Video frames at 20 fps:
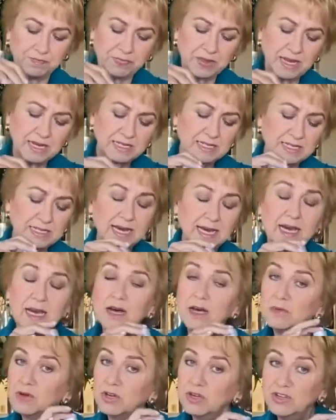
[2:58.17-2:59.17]
Today
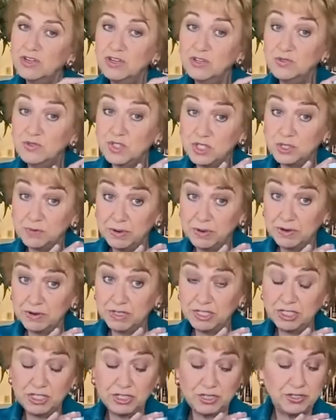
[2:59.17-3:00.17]
I'm going to use
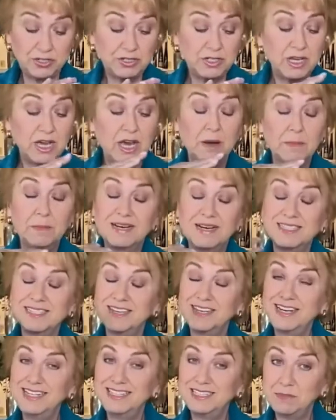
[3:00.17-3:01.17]
Spiritude because I need some